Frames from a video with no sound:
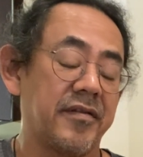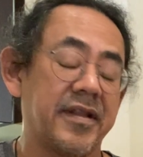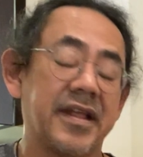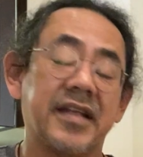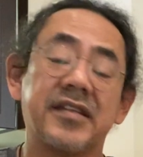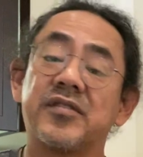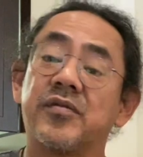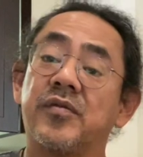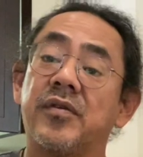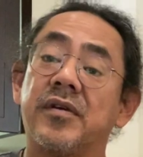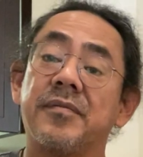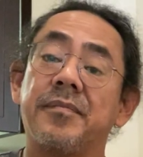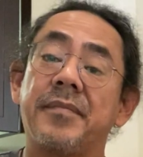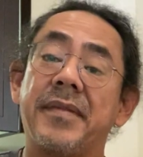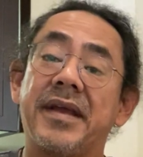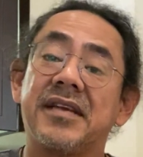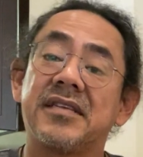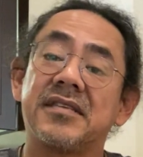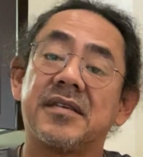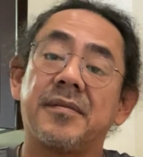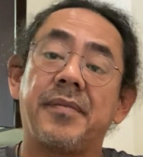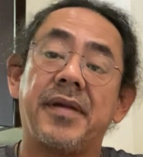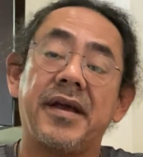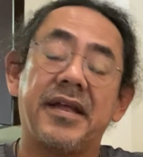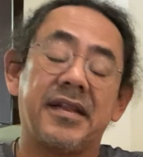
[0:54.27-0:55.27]
That's what makes
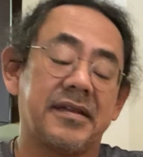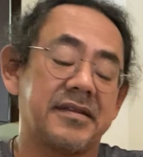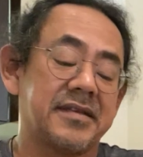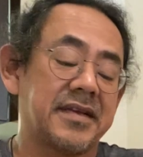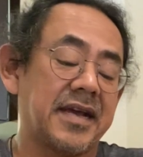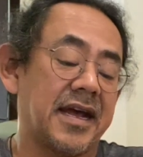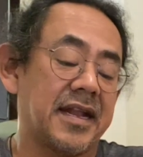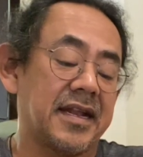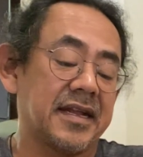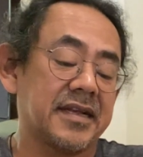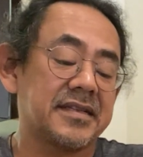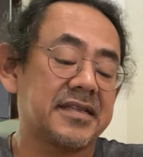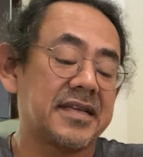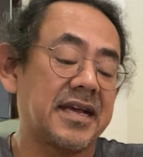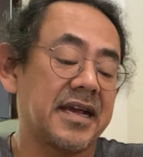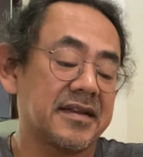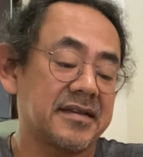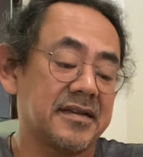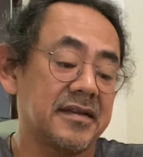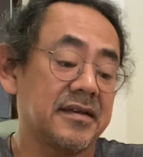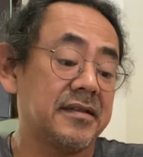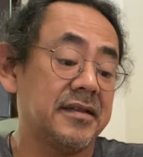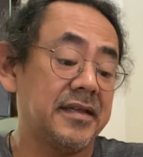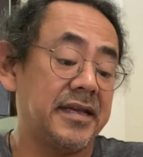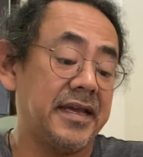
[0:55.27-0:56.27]
a pentatonic
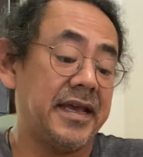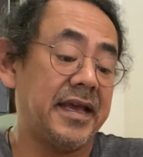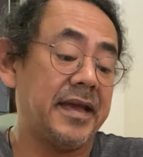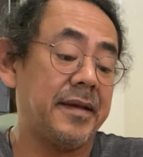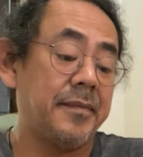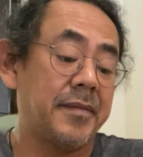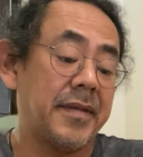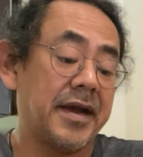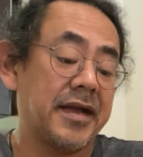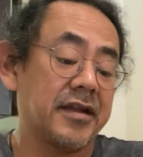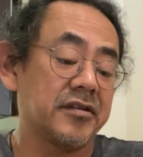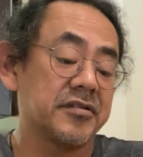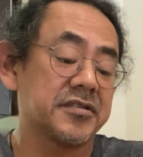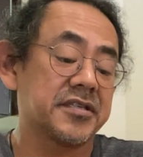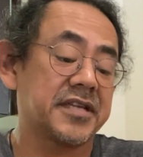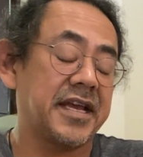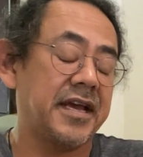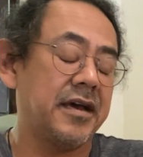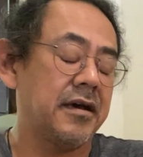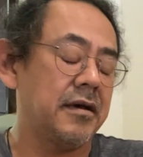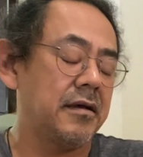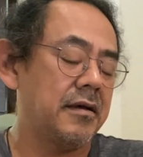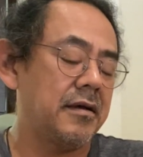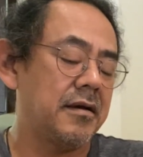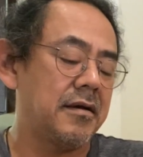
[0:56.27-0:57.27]
technically a minor
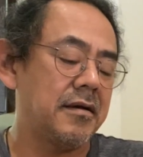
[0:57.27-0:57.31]
scale.